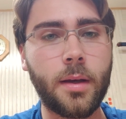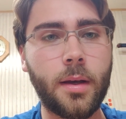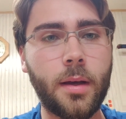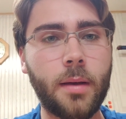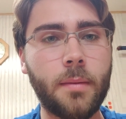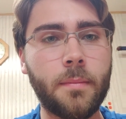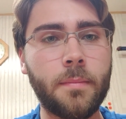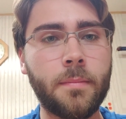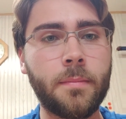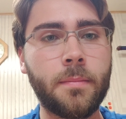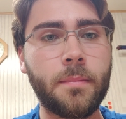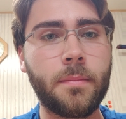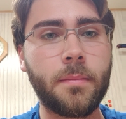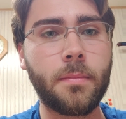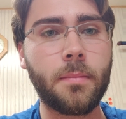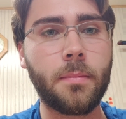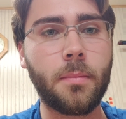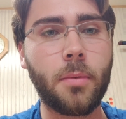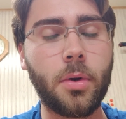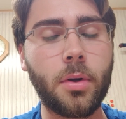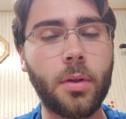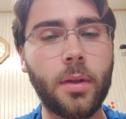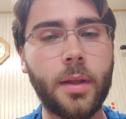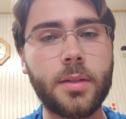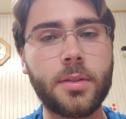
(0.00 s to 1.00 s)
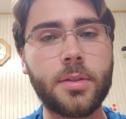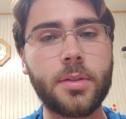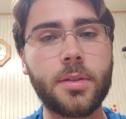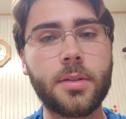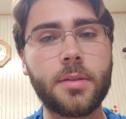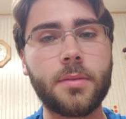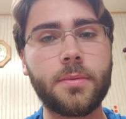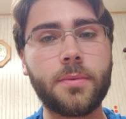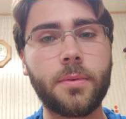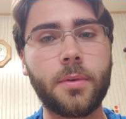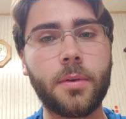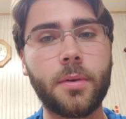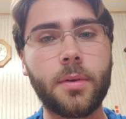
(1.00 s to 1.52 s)
More or less
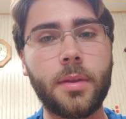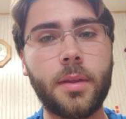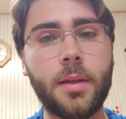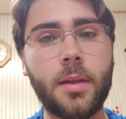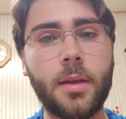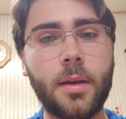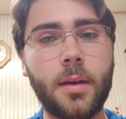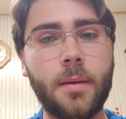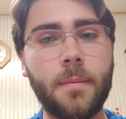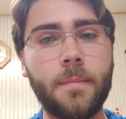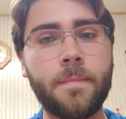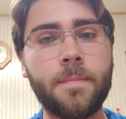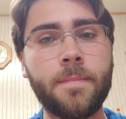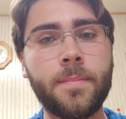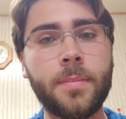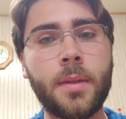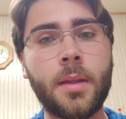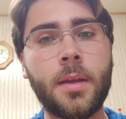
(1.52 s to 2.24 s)
just for the